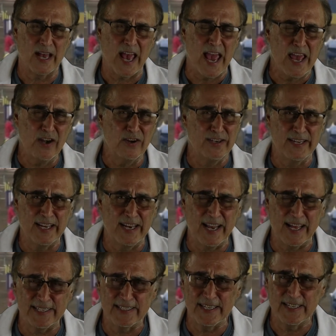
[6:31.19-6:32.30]
8 or 10
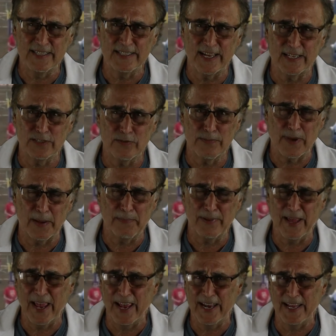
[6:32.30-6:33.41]
lessons. That's what my
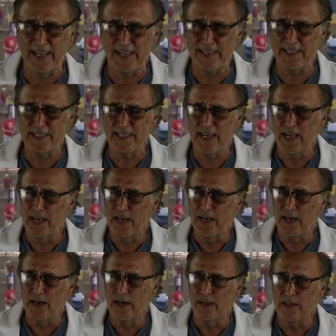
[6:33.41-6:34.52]
plan is.
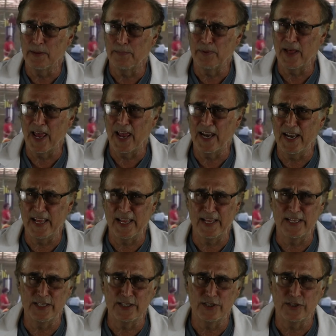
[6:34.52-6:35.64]
The plan
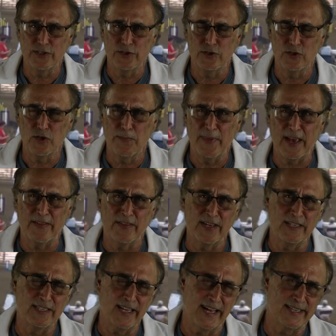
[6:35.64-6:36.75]
is to make
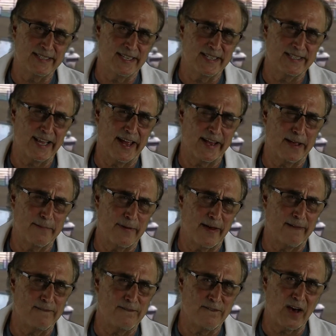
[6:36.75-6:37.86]
these lessons like
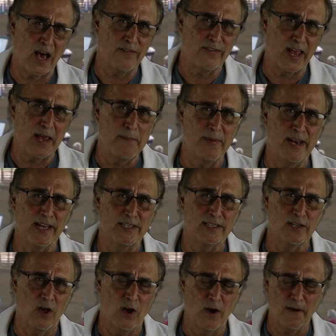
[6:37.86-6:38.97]
about 5 to 8 minutes
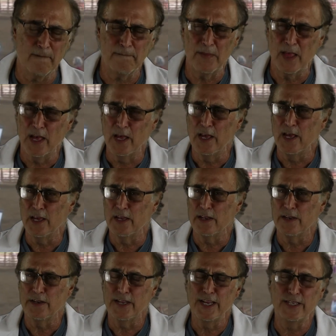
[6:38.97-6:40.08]
long,
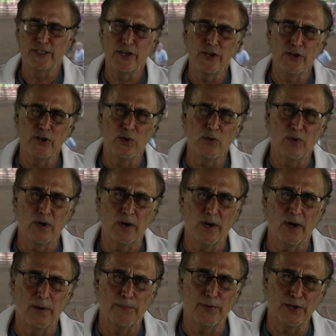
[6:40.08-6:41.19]
teaching you
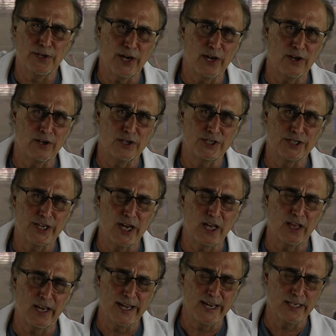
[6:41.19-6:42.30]
a particular skill
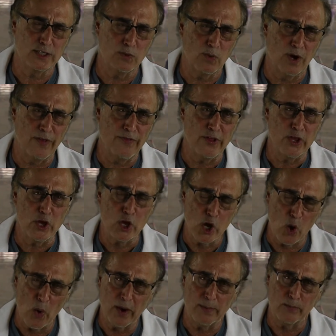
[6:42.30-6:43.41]
on each one that you
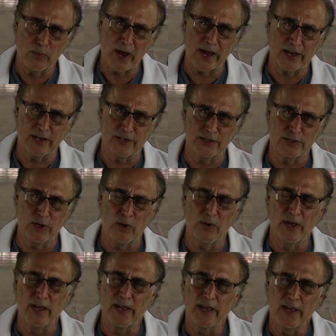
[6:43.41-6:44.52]
go out and practice. So
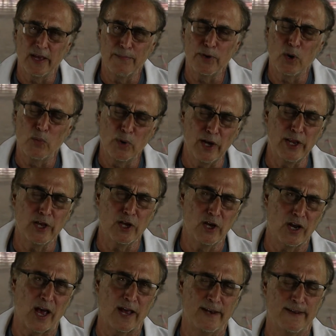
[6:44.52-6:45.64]
it'd be a really
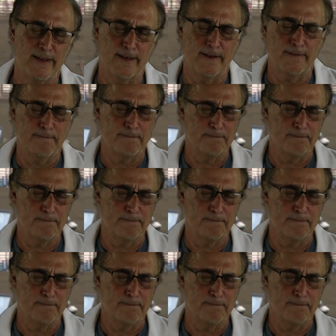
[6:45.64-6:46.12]
good idea